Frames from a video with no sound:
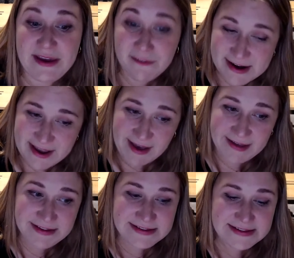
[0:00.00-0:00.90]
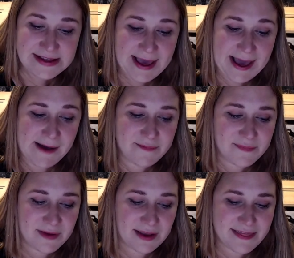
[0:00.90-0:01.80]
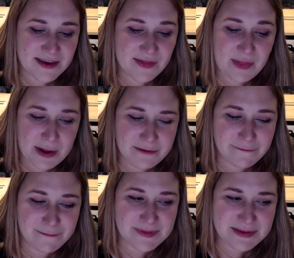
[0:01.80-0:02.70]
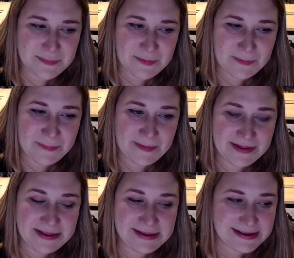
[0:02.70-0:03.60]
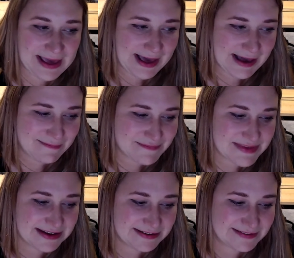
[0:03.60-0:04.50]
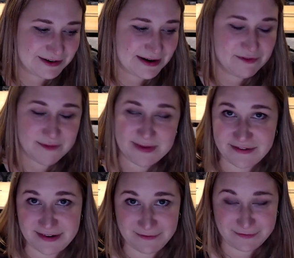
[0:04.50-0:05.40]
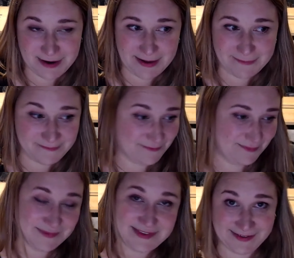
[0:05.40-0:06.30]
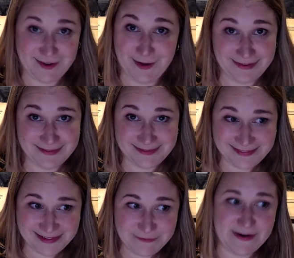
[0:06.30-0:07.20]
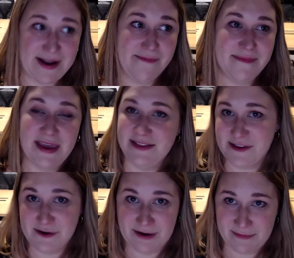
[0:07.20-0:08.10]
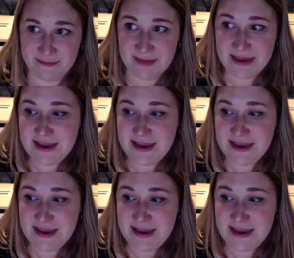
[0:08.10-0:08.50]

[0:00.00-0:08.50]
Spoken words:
area. I think a lot of people get their information from TikTok, from Instagram.